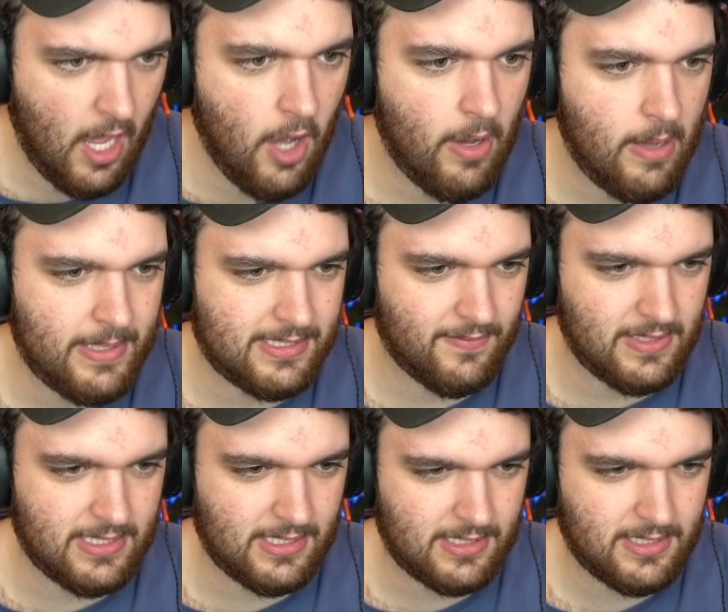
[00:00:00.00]
Oh, I'm at
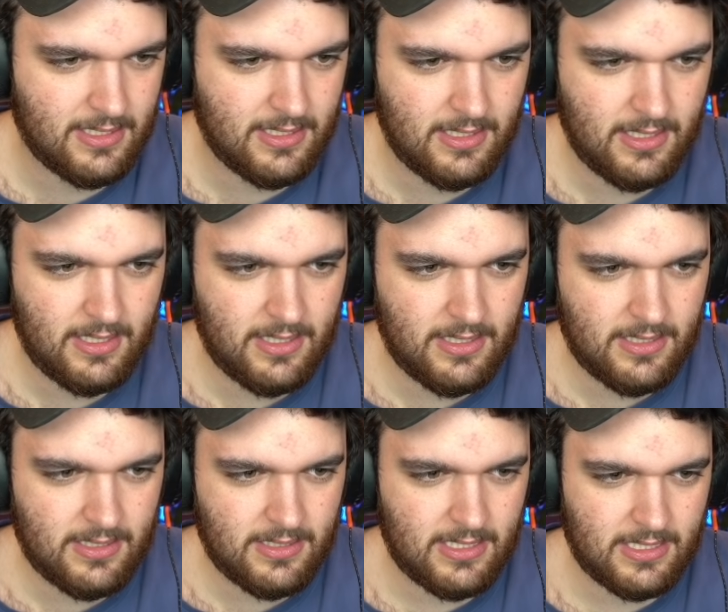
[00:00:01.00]
76.
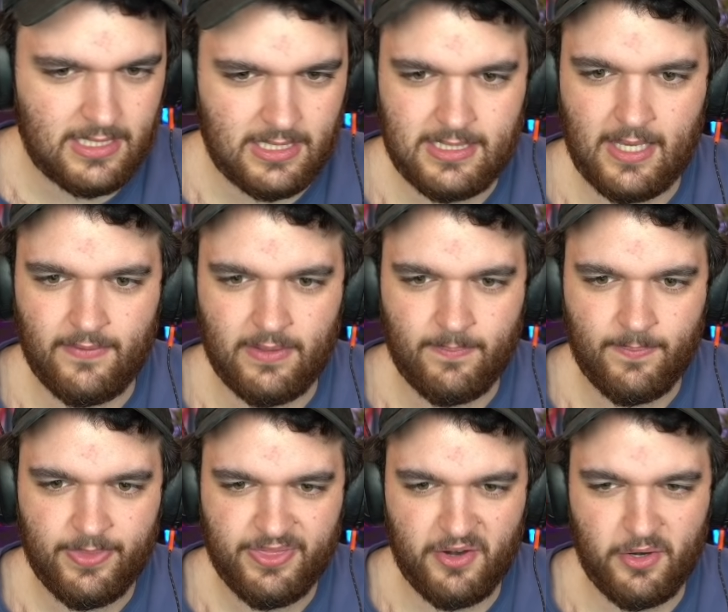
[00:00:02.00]
67.
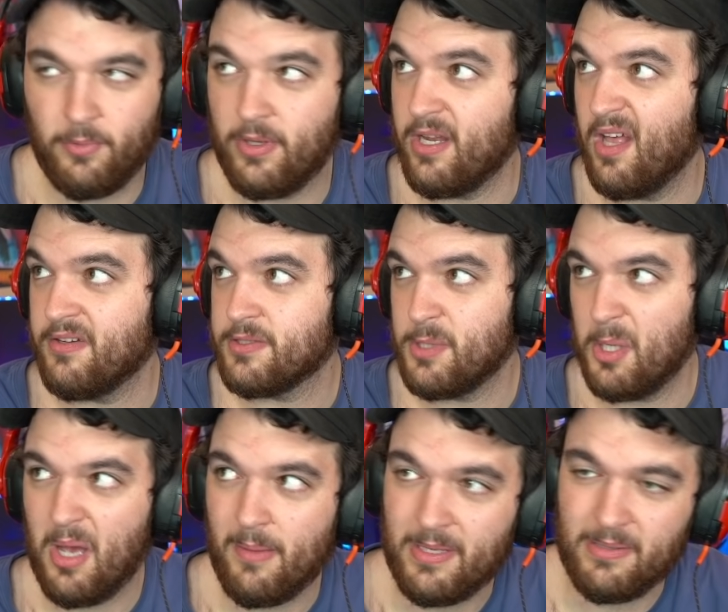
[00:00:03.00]
$31. So,
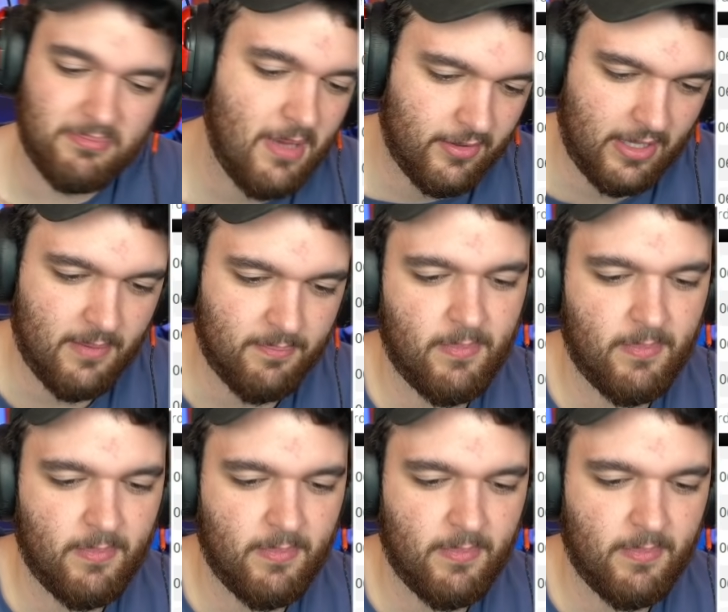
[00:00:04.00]
I mean, okay.